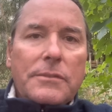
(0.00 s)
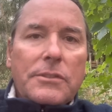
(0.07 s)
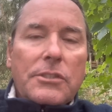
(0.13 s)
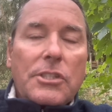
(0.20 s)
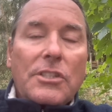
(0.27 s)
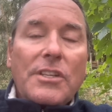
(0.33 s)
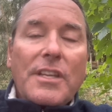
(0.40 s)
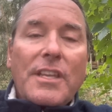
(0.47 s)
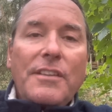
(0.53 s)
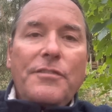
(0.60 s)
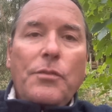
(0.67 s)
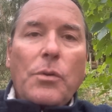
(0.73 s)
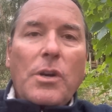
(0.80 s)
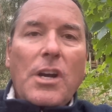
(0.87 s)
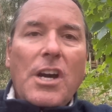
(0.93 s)
They're looking
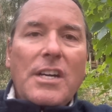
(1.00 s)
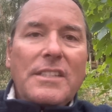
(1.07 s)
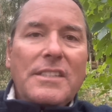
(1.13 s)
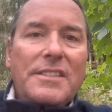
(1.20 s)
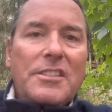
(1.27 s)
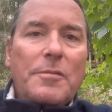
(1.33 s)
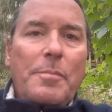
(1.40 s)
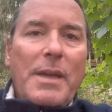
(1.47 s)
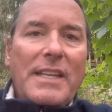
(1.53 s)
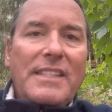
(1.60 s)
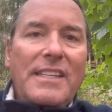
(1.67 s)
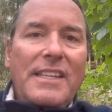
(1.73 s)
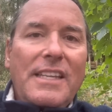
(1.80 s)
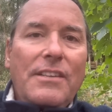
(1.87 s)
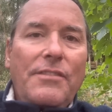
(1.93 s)
for
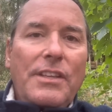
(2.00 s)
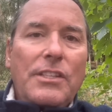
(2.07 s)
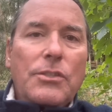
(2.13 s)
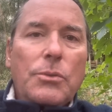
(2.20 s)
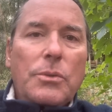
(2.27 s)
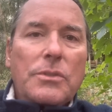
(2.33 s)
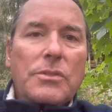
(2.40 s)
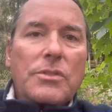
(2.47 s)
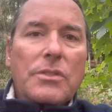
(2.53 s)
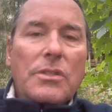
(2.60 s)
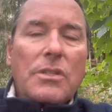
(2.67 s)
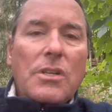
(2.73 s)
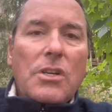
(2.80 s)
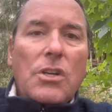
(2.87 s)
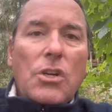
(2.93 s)
unsuspecting individuals
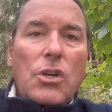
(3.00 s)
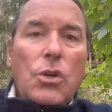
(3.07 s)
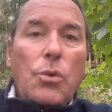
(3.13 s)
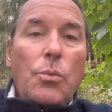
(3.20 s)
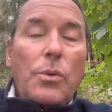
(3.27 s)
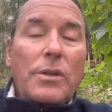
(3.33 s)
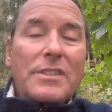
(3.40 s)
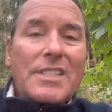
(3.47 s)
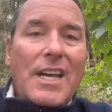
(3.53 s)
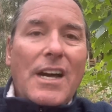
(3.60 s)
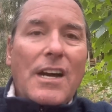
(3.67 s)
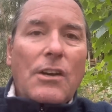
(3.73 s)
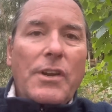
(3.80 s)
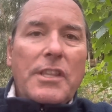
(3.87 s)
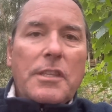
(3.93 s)
who will
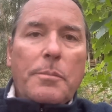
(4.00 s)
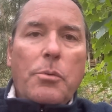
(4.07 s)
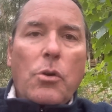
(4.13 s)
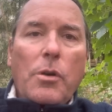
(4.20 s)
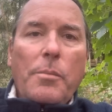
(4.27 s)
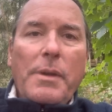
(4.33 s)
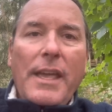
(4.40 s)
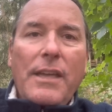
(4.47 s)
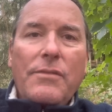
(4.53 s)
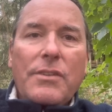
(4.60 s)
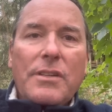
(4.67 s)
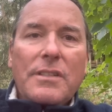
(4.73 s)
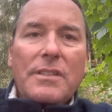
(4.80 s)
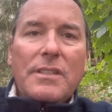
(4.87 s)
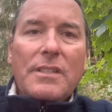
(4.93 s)
tolerate their poor
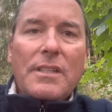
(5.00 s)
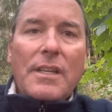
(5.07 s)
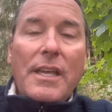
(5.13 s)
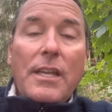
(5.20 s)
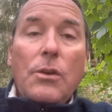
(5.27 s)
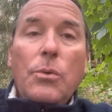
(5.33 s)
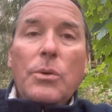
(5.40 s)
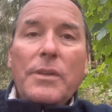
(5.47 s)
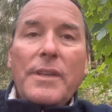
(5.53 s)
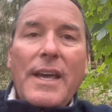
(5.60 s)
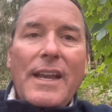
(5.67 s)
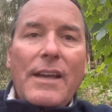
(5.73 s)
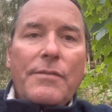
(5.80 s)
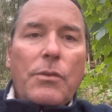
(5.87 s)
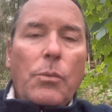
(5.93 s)
behavior and who will
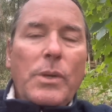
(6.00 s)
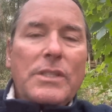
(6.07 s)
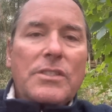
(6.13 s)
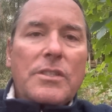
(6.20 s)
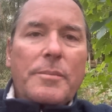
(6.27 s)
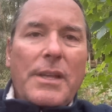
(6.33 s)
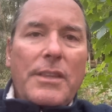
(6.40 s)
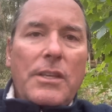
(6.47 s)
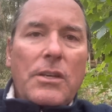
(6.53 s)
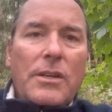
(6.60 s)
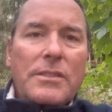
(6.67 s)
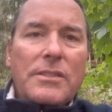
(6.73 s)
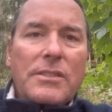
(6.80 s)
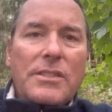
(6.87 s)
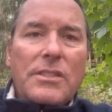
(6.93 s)
not have the wisdom on the
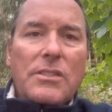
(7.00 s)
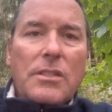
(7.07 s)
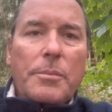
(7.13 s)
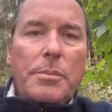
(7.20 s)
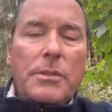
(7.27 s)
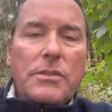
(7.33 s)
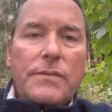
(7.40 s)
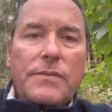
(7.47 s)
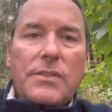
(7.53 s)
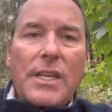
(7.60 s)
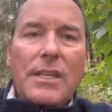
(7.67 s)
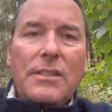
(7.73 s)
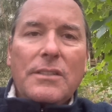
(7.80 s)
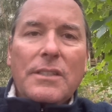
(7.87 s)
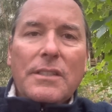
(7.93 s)
narcissistic abusive
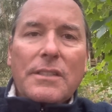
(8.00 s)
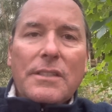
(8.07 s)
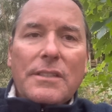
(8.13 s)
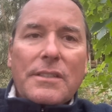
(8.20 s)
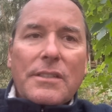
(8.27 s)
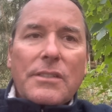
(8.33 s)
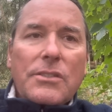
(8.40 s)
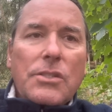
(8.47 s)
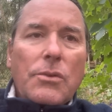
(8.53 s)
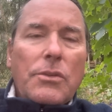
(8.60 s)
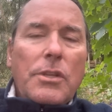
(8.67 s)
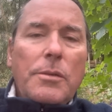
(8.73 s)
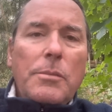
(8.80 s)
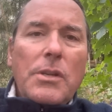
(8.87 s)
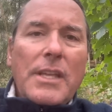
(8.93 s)
cycle. So
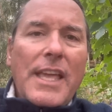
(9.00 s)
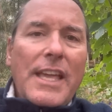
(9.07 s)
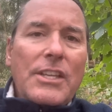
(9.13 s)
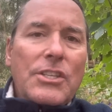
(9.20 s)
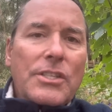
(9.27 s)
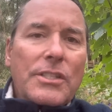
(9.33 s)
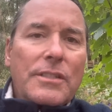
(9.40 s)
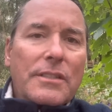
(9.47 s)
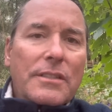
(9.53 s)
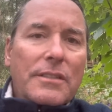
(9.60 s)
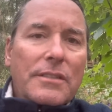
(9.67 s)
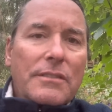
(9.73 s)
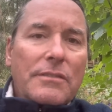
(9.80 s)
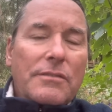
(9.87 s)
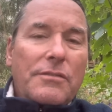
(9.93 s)
communication
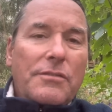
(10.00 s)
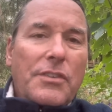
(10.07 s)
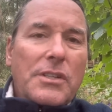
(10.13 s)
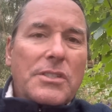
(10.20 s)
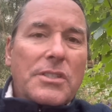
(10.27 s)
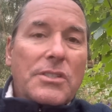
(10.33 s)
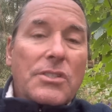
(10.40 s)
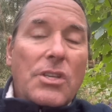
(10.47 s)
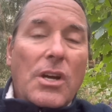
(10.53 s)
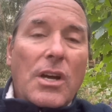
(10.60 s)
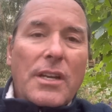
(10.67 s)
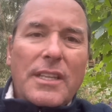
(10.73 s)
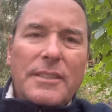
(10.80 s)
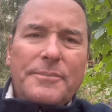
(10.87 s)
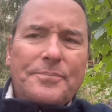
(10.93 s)
versus
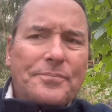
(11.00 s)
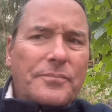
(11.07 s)
talking.